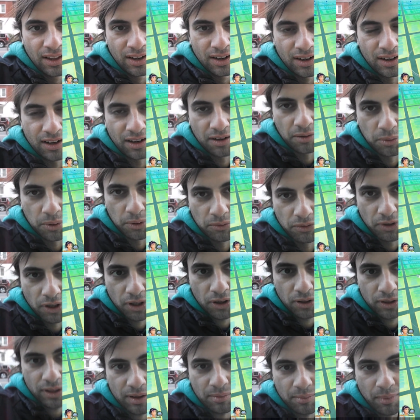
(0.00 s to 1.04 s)
Alright, we're
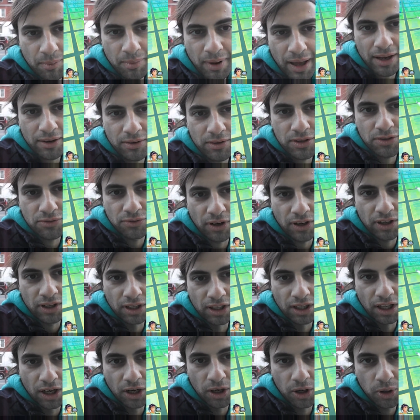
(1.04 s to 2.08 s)
rolling. My battery's very
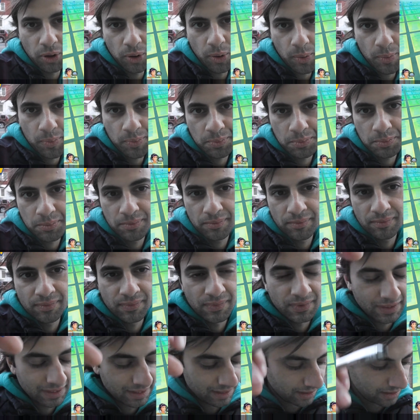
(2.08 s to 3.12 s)
low,
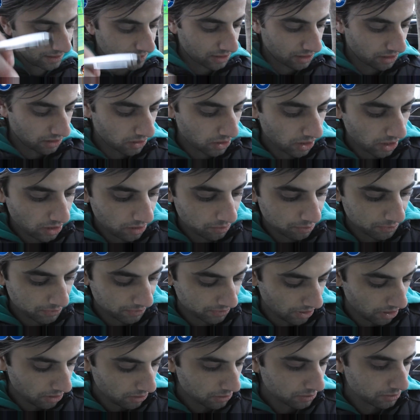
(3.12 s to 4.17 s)
so I hope...
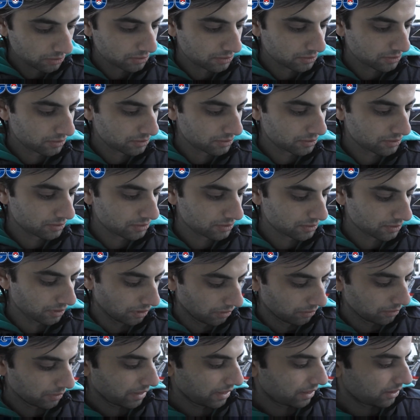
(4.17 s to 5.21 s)
Oh!
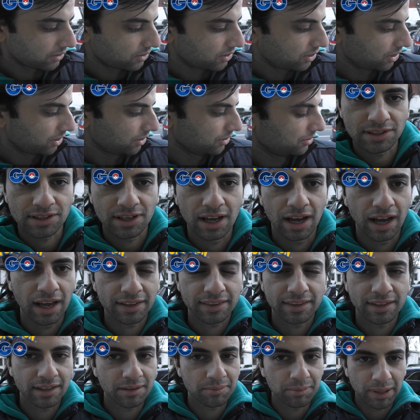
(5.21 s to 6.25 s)
We got a 2. I
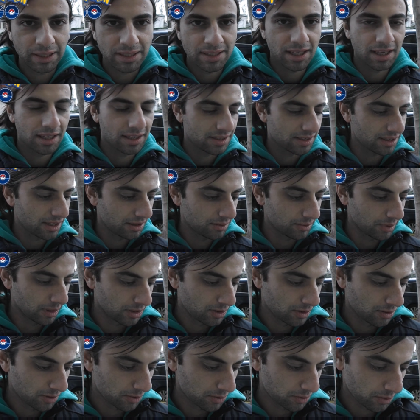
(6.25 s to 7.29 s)
think my 10s and my
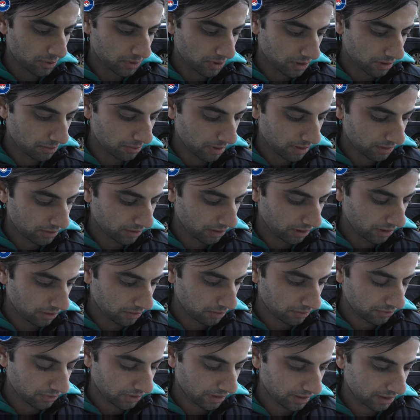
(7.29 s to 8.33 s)
2s were about to go
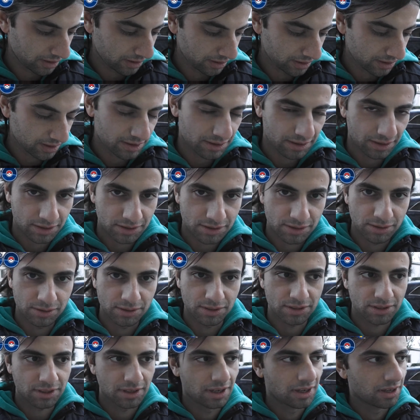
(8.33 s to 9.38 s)
off. Okay, let's do
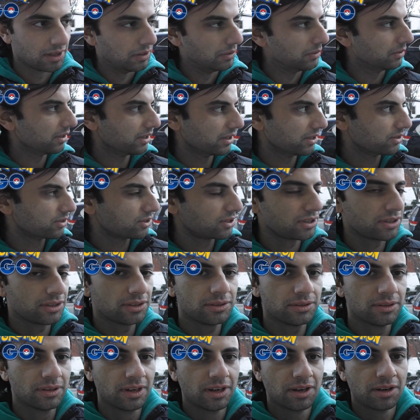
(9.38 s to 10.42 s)
this. We got a
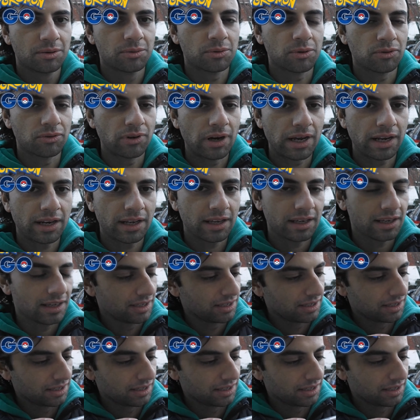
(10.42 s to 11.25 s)
2. We're ready.